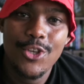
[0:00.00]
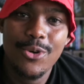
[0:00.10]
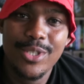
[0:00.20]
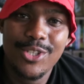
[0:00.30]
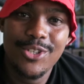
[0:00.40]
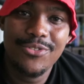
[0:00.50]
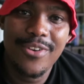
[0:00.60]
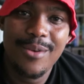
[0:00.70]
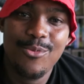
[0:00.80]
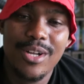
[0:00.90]
Yo, what's good
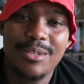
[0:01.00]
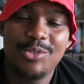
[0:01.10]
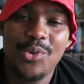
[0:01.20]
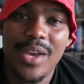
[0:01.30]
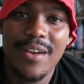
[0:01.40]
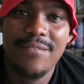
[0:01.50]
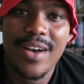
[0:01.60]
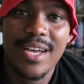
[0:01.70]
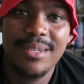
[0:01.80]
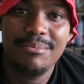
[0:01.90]
fam? Welcome to A Young
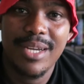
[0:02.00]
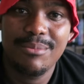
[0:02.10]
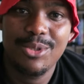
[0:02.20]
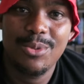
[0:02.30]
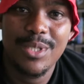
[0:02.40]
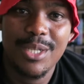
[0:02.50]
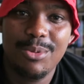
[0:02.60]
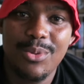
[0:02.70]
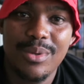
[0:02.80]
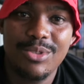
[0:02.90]
Fire. My name is Tumi
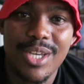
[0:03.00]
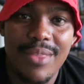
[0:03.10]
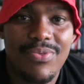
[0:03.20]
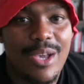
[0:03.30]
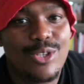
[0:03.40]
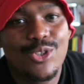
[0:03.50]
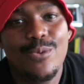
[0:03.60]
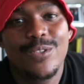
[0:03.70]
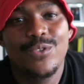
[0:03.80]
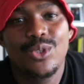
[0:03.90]
WMJ and thank you
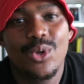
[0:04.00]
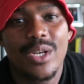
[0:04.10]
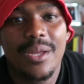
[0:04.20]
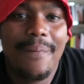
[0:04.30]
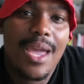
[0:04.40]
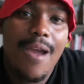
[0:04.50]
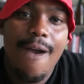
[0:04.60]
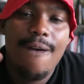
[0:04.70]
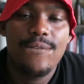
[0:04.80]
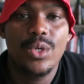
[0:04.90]
so much for joining me
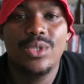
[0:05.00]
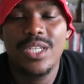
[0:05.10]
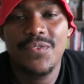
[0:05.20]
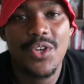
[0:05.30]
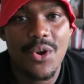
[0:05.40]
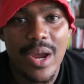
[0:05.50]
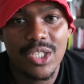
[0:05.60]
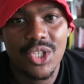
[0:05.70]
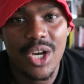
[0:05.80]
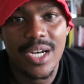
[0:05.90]
for today's video
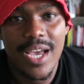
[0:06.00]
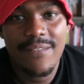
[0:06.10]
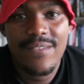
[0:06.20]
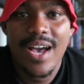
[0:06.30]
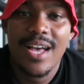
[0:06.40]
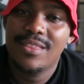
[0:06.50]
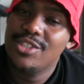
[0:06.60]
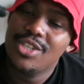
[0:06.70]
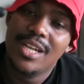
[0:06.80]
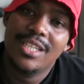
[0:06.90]
right here on A Young Fire.
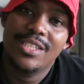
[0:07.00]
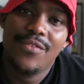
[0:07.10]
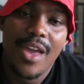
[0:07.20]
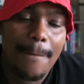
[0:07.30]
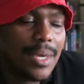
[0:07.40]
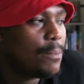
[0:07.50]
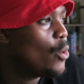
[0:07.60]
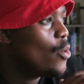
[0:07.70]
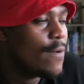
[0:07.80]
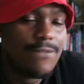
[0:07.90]
This channel is for young
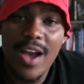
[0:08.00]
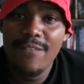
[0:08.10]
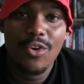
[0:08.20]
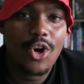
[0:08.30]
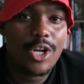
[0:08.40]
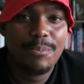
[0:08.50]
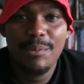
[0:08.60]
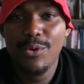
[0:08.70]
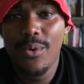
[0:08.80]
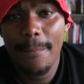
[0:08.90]
people who are on fire for God,
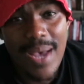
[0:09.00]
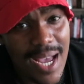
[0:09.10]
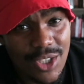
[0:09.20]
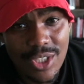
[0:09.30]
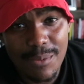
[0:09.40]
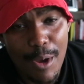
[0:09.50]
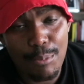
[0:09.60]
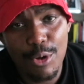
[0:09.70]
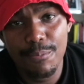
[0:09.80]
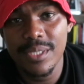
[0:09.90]
people who are passionate
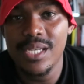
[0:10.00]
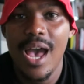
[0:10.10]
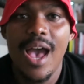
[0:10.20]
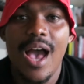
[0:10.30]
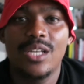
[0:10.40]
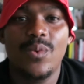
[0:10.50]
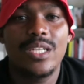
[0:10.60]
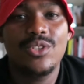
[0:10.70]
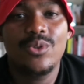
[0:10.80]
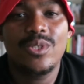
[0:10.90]
about purpose, as well
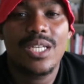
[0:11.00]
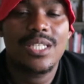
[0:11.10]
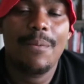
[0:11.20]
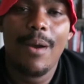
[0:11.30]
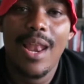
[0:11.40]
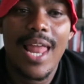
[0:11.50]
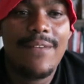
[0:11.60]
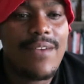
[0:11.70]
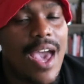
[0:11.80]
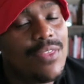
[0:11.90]
as enthusiastic about
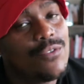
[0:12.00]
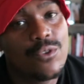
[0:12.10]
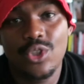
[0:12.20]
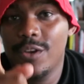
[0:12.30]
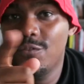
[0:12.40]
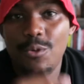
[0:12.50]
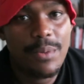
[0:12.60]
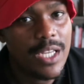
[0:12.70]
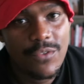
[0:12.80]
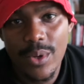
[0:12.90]
life and the future. If you
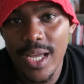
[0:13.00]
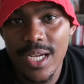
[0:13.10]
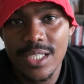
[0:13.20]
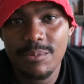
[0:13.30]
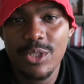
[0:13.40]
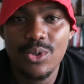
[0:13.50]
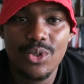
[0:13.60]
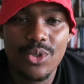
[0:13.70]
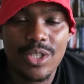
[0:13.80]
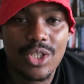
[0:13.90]
believe you're like us, please do
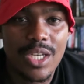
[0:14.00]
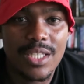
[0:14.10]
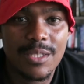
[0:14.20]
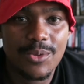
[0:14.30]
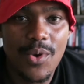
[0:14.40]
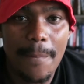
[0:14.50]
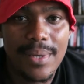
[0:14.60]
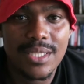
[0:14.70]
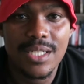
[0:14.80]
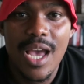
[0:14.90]
ensure that you hit the subscribe
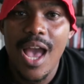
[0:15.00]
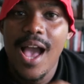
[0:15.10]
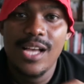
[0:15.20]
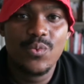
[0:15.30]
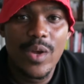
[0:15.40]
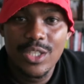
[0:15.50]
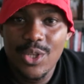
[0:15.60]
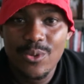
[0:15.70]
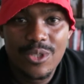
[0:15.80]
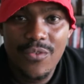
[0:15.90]
button as well as
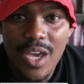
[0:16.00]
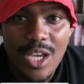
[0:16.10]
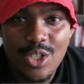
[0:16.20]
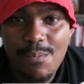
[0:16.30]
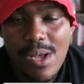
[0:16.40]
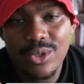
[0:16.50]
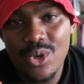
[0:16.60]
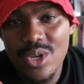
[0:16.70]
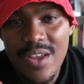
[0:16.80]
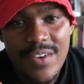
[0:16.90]
the notification bell so
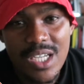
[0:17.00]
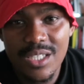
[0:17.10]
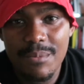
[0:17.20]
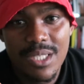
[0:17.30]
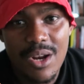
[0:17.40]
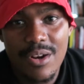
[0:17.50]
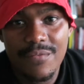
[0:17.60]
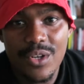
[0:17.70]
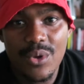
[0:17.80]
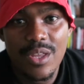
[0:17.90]
you never get to miss out on a
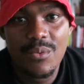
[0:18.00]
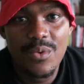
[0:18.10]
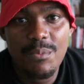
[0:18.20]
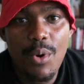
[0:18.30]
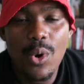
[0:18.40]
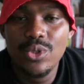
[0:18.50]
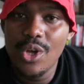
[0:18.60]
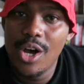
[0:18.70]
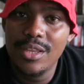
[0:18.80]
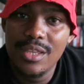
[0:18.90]
video that we post
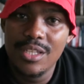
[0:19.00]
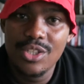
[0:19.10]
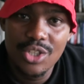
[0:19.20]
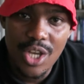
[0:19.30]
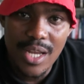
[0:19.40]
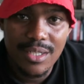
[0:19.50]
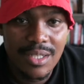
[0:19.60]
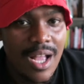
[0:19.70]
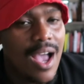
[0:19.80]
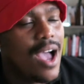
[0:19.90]
on this
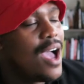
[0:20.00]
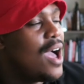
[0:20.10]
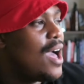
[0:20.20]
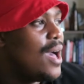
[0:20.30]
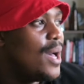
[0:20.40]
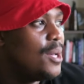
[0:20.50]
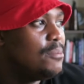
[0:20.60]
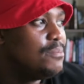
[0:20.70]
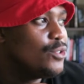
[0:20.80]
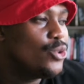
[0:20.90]
channel.
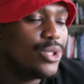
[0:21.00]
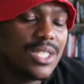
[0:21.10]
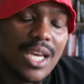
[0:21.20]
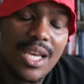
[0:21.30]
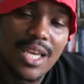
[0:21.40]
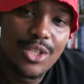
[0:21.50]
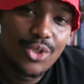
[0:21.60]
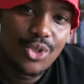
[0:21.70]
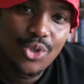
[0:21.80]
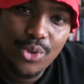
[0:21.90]
Um, today
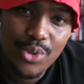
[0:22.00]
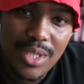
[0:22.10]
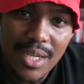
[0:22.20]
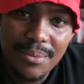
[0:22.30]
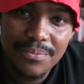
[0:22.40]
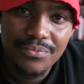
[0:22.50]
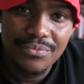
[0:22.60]
is Tuesday